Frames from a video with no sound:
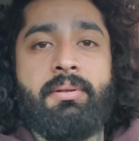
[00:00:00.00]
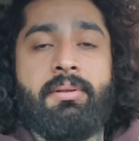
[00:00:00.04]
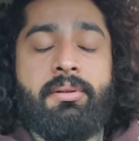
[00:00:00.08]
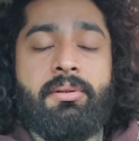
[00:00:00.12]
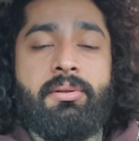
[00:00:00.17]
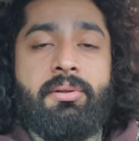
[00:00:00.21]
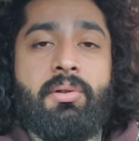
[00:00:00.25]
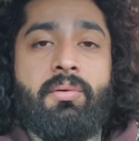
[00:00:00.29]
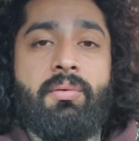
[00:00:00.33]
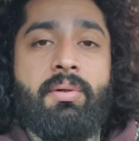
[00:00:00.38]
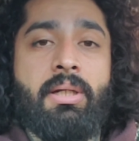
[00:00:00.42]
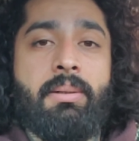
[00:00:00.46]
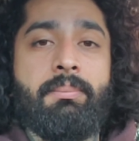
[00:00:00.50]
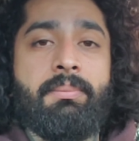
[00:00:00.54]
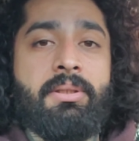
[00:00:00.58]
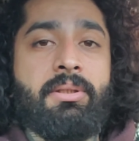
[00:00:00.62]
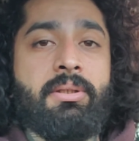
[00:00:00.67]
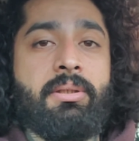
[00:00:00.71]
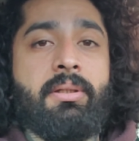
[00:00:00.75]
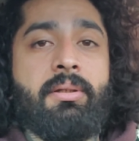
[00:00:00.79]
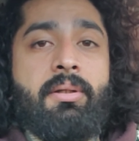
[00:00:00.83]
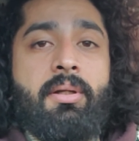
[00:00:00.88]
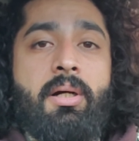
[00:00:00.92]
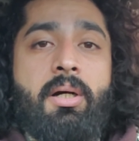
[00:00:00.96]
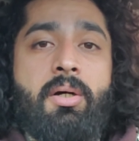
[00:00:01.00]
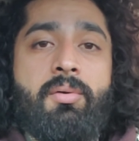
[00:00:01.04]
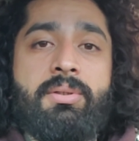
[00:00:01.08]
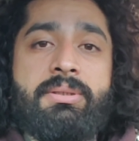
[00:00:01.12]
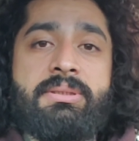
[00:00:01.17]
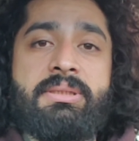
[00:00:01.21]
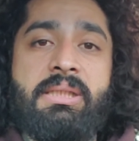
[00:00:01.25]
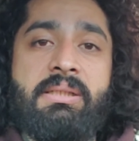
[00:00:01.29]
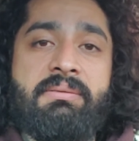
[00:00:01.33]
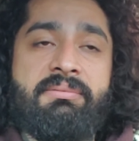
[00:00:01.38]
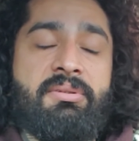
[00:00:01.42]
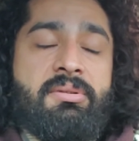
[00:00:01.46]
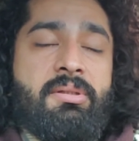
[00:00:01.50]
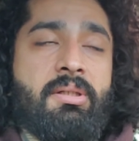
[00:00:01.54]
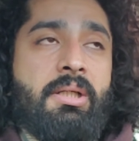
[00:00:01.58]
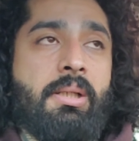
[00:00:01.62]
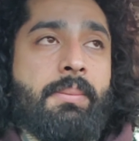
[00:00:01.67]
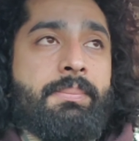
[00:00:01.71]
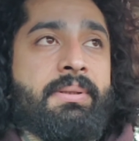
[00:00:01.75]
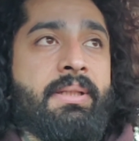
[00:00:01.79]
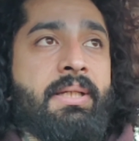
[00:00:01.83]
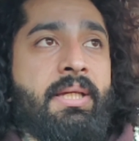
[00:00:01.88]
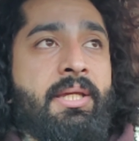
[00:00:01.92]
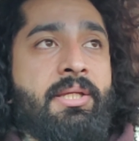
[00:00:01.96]
You know what I mean? You can always level
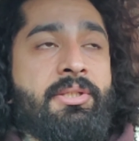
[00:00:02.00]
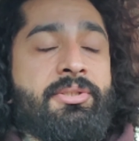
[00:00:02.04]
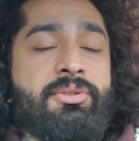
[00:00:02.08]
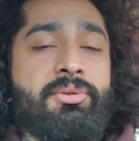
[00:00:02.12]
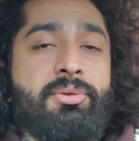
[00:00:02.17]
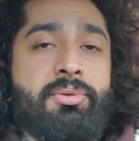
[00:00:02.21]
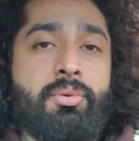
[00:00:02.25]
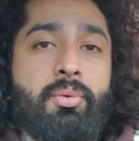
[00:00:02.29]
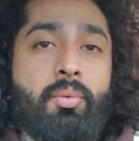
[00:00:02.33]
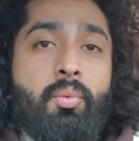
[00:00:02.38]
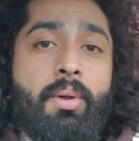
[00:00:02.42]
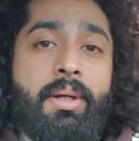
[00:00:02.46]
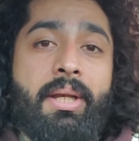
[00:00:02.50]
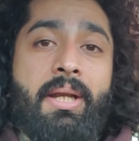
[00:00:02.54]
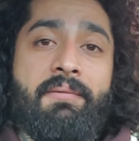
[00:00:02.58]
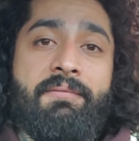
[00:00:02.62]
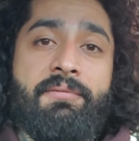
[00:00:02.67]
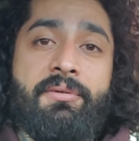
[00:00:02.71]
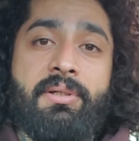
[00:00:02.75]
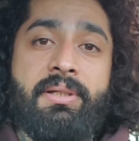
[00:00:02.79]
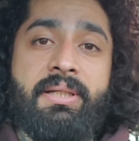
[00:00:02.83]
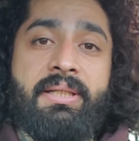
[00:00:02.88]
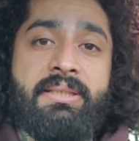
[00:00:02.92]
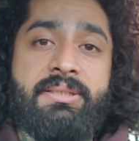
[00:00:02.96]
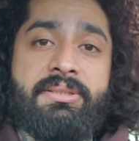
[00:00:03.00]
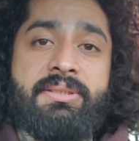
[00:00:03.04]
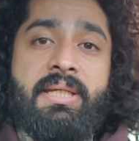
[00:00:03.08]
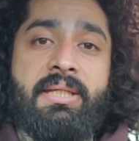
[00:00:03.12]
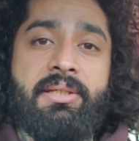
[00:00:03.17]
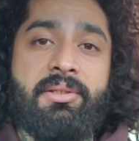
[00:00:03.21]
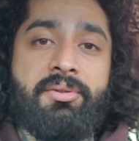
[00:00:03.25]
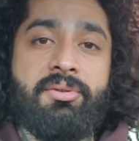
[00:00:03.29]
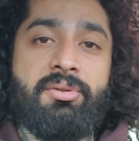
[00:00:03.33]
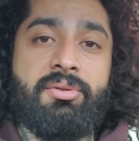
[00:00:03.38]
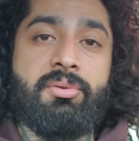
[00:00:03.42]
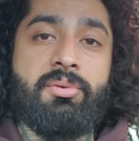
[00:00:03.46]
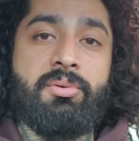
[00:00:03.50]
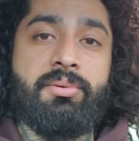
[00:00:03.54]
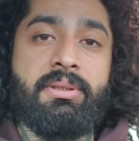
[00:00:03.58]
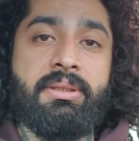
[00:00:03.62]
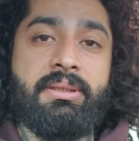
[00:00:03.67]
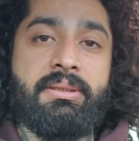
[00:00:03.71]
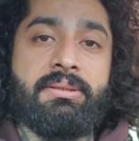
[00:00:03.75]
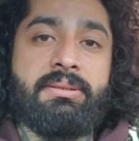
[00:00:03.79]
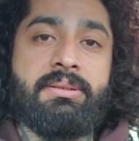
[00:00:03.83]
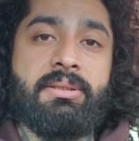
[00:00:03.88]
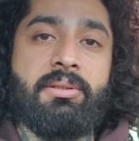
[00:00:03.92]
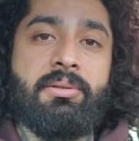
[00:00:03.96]
up to whatever it is that you're
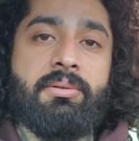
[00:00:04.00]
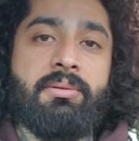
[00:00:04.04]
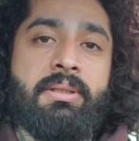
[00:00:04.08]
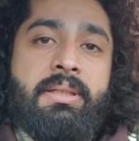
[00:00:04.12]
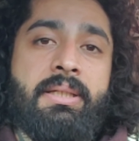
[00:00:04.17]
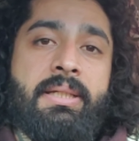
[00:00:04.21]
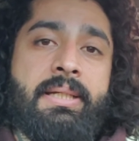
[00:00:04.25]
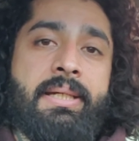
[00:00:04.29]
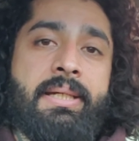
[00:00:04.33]
doing. So